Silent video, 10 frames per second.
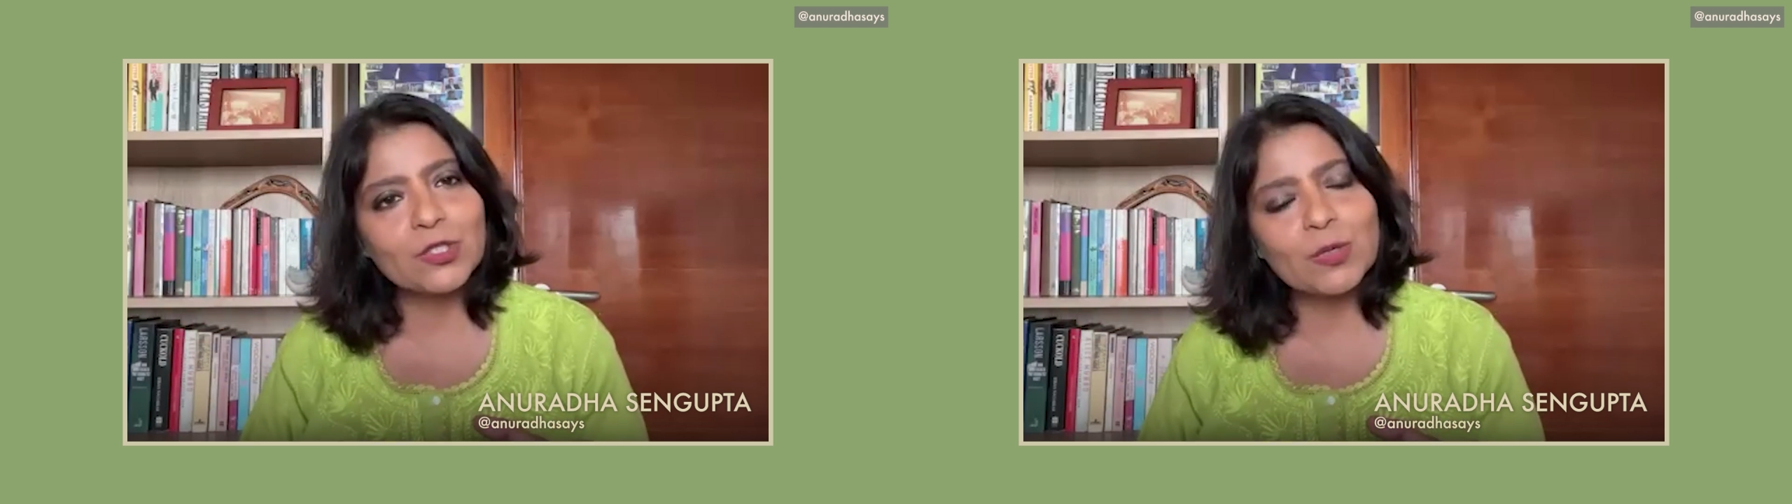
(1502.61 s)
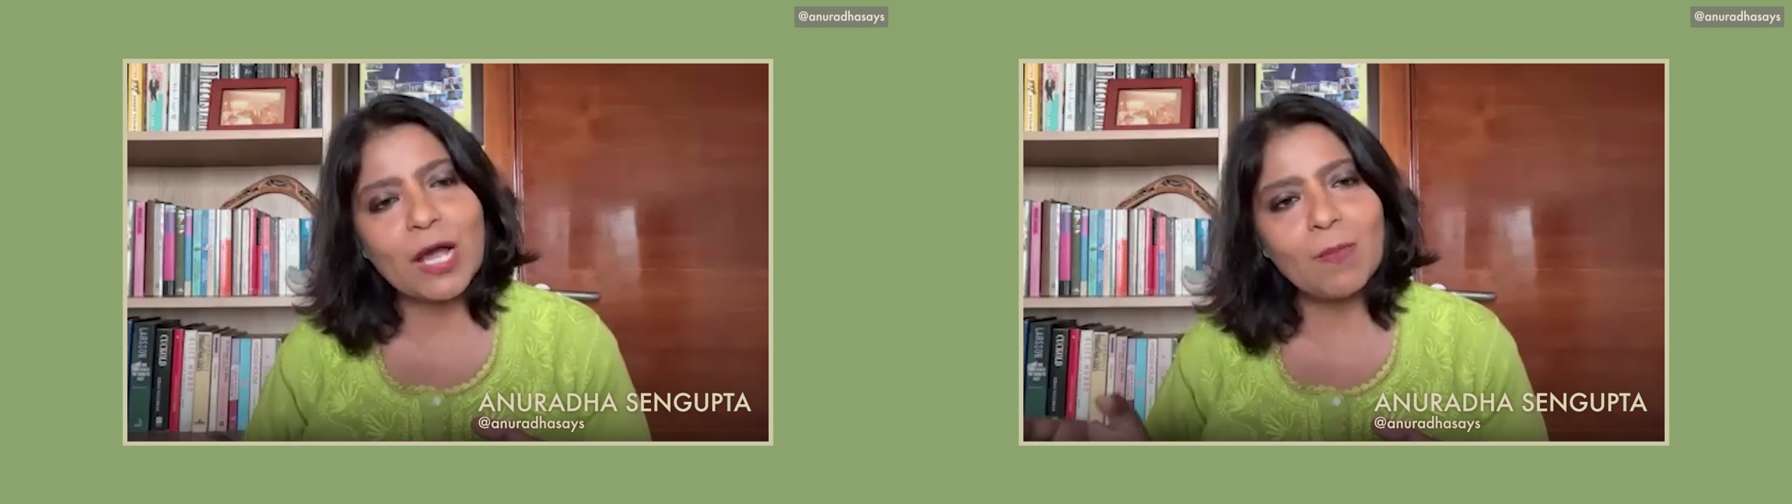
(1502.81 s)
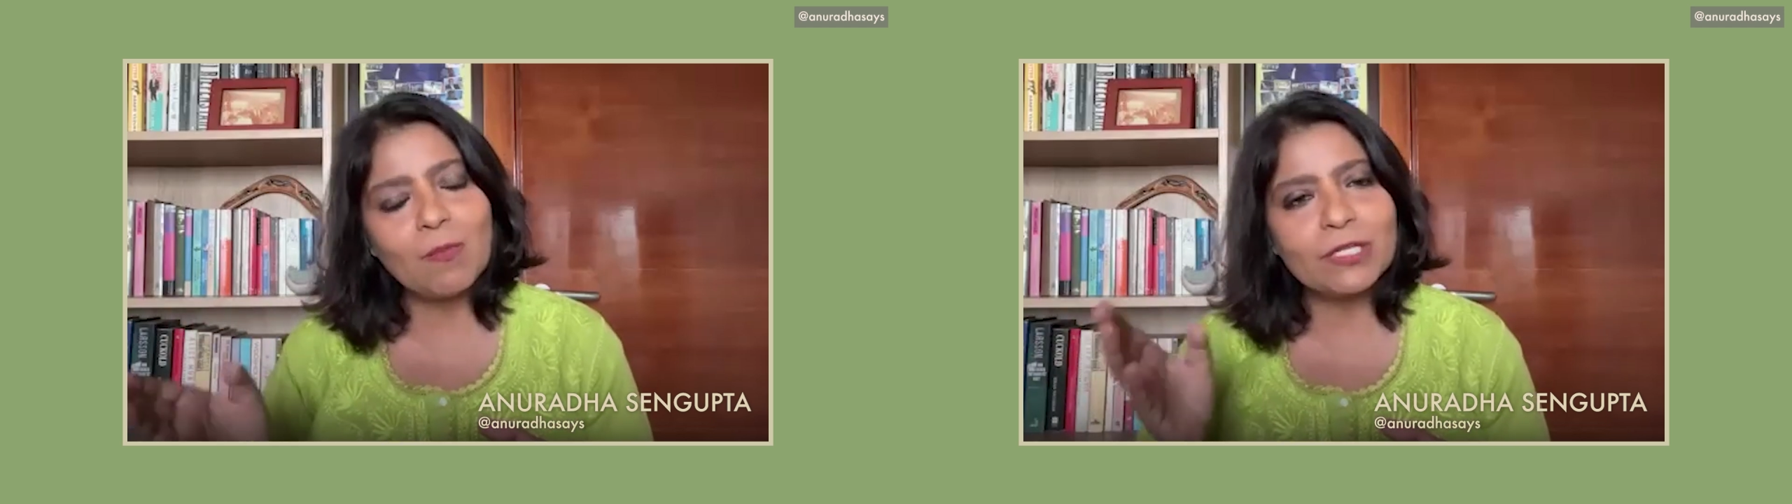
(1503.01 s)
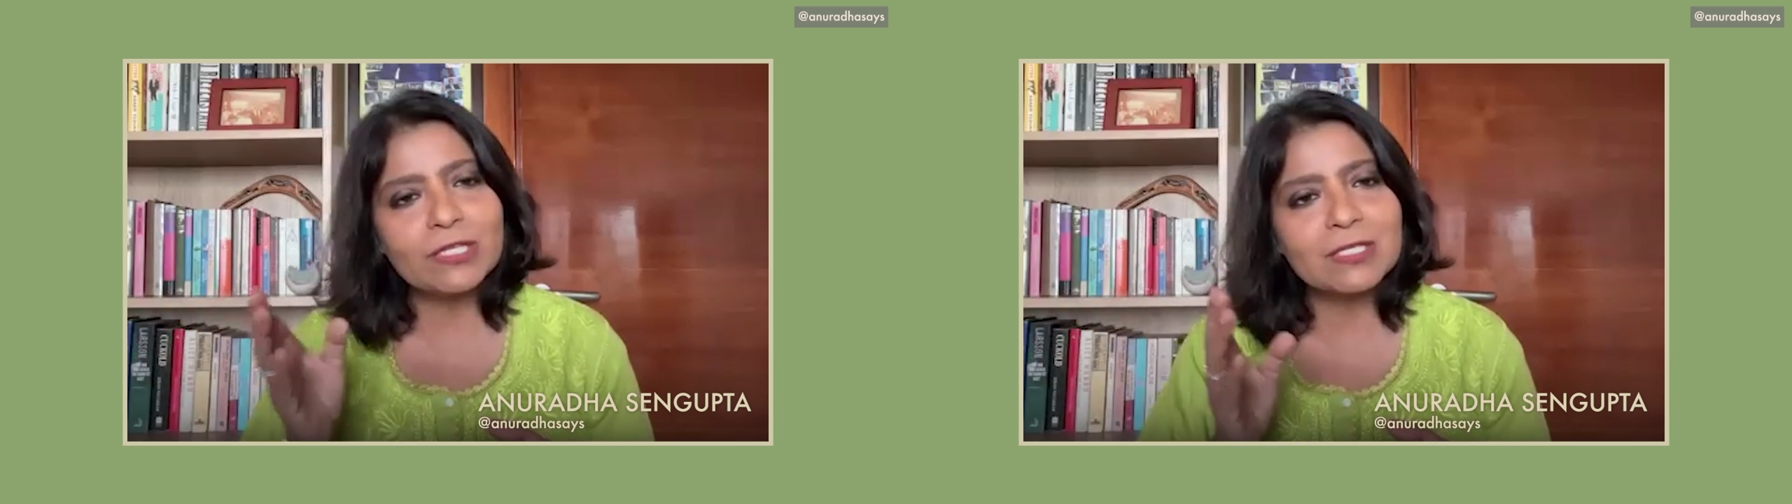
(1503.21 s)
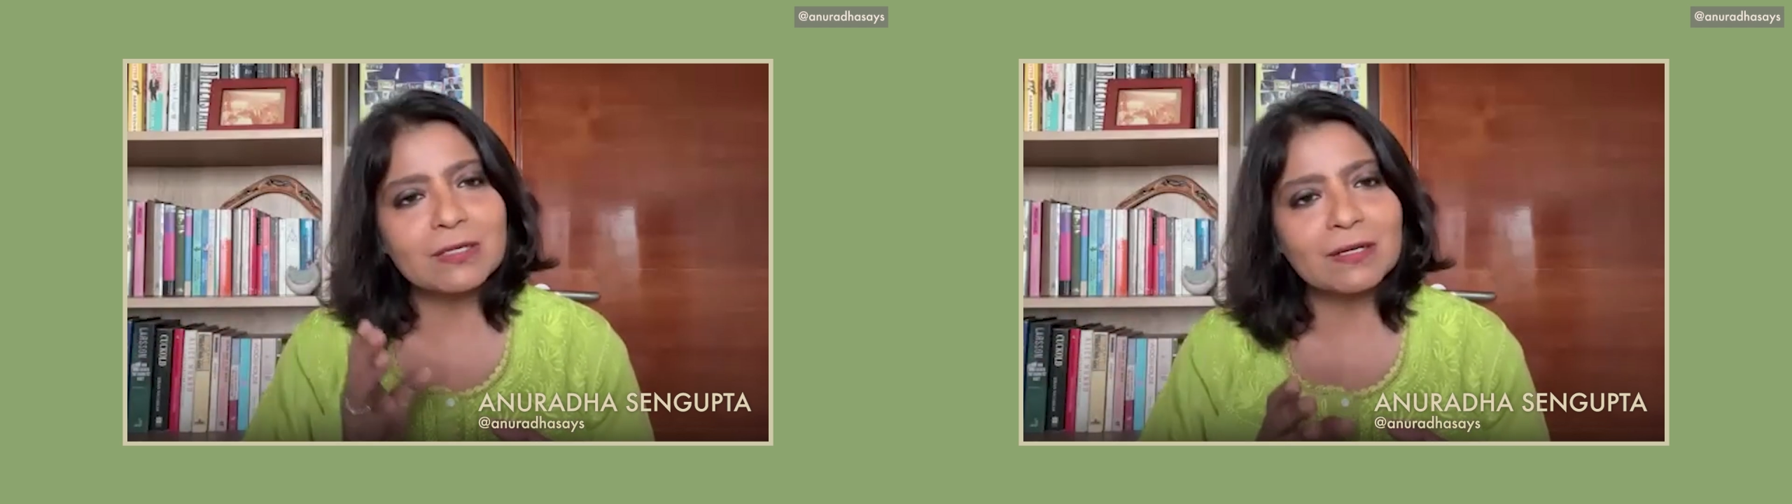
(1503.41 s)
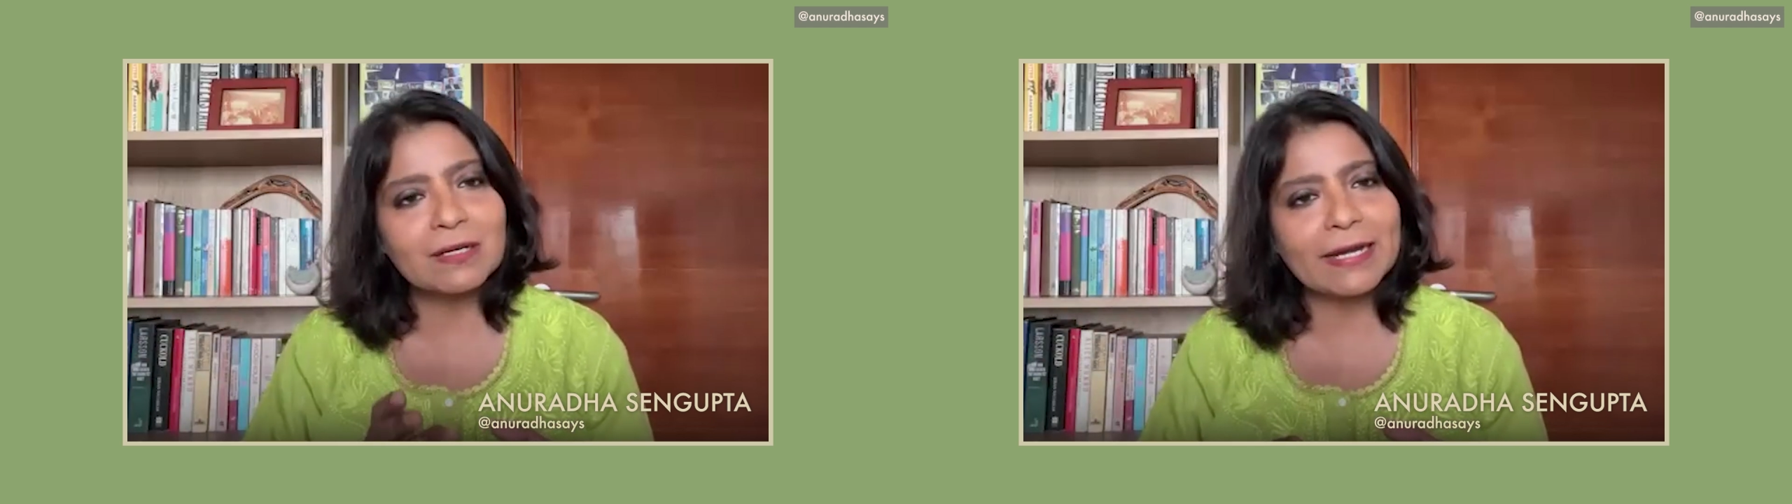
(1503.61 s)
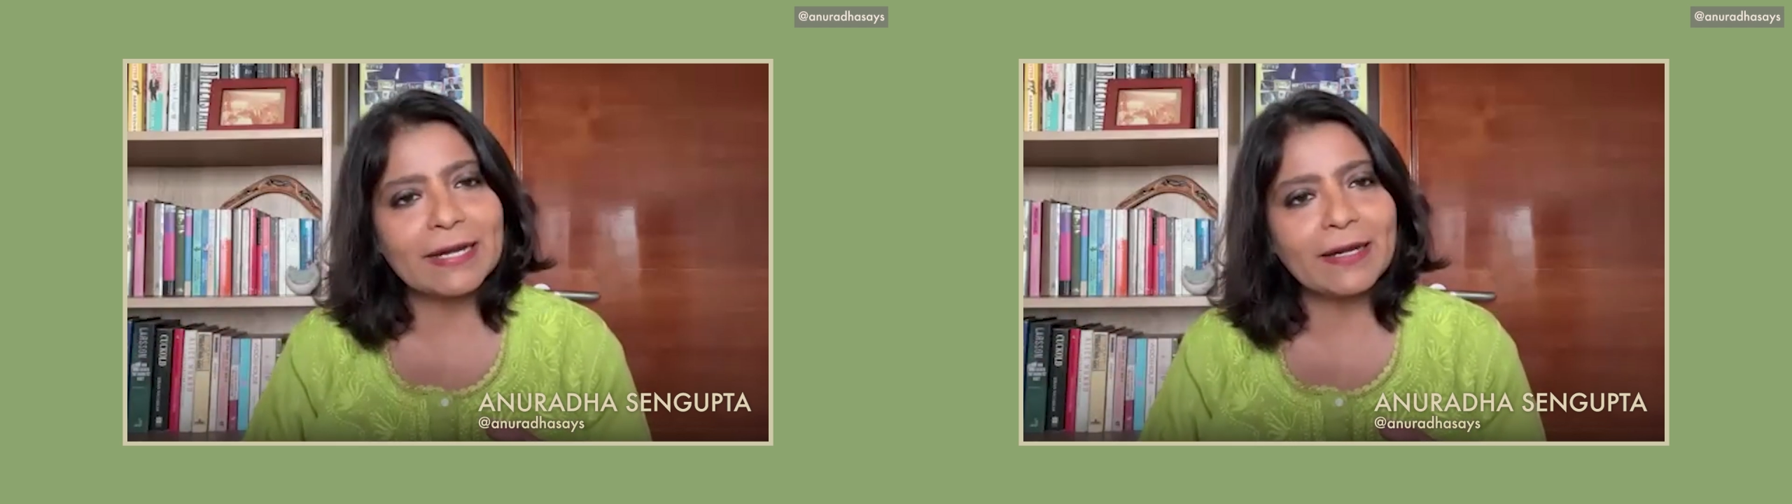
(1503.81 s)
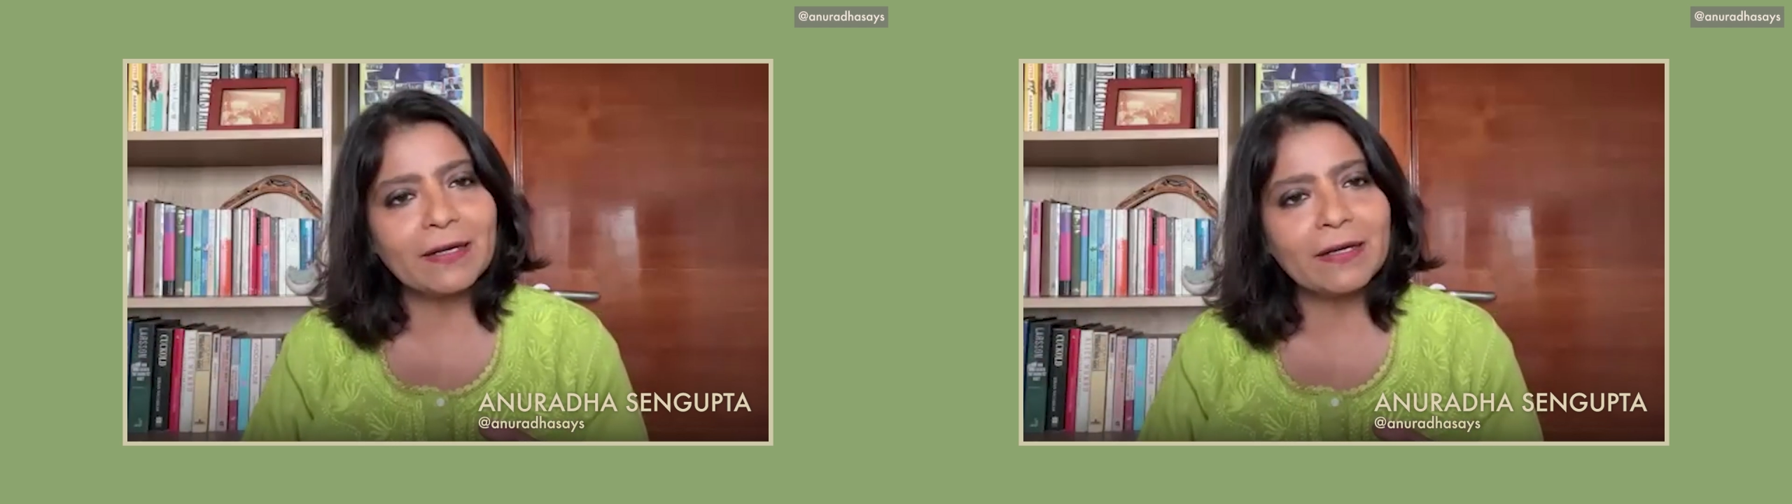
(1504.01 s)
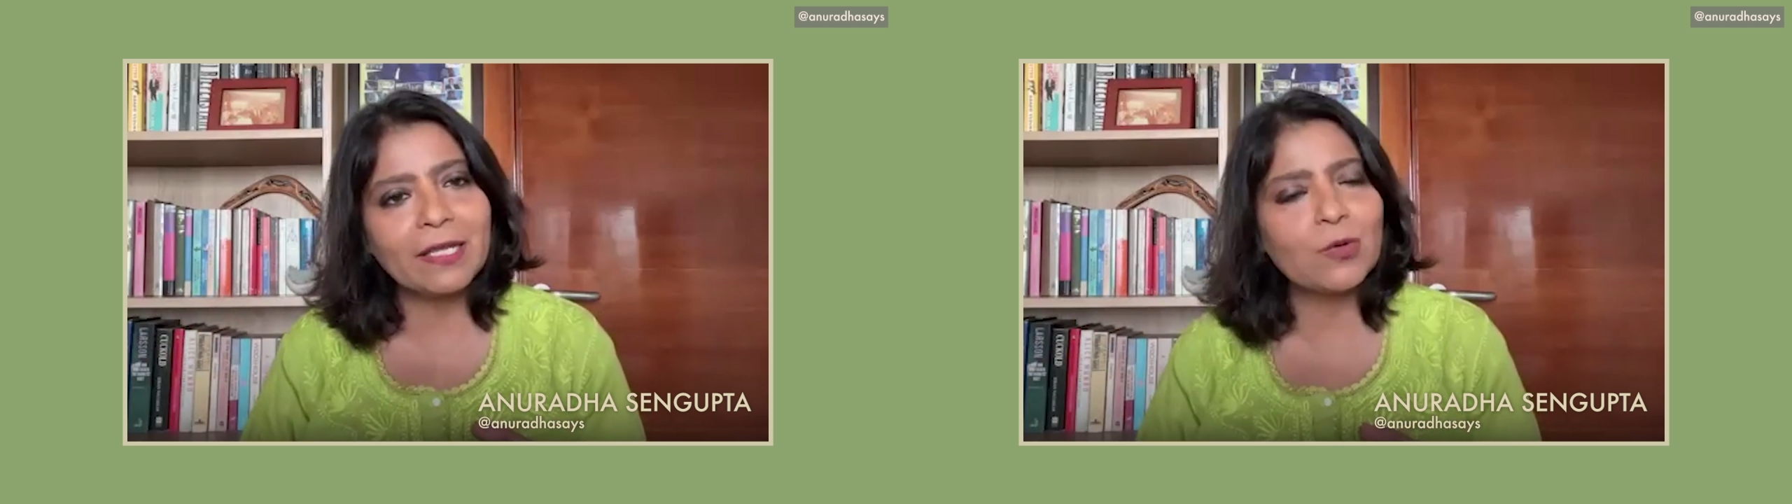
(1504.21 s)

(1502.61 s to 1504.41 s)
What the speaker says: you come with a certain identity,